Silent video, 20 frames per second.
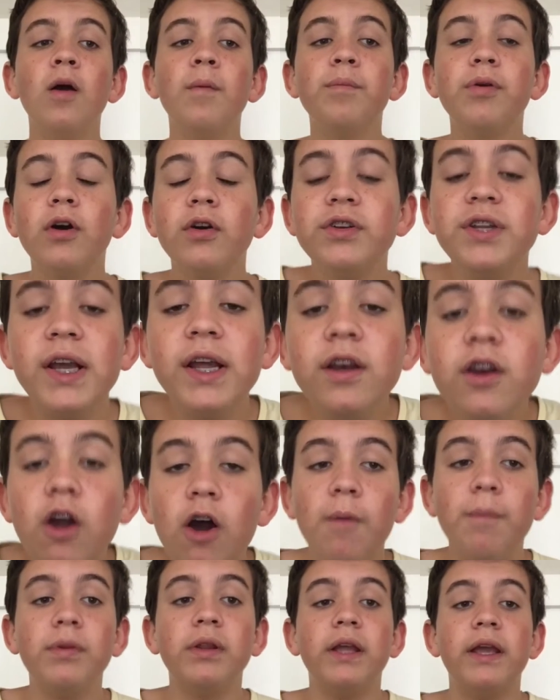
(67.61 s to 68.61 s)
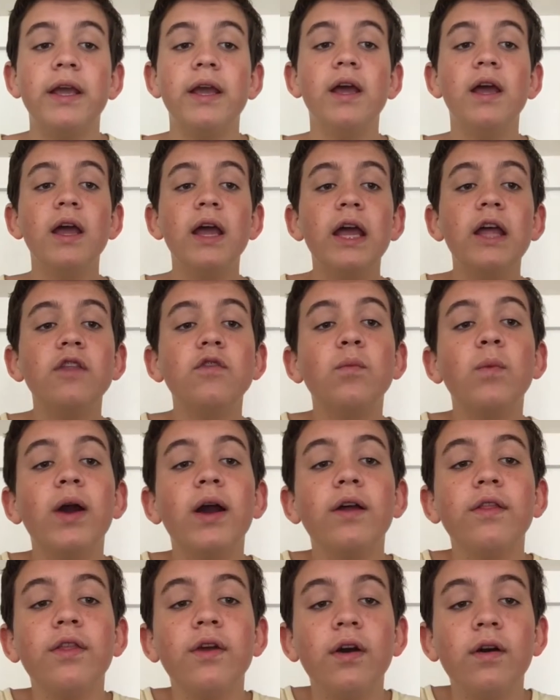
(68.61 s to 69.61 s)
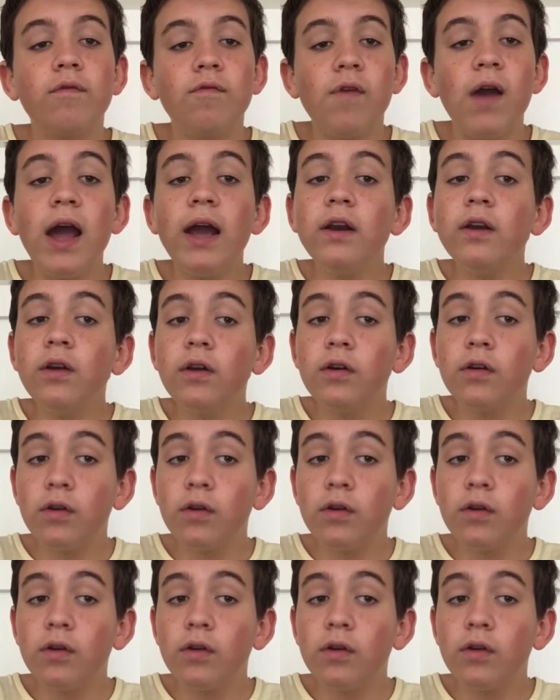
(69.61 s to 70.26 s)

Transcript: Proteanomaly is where the red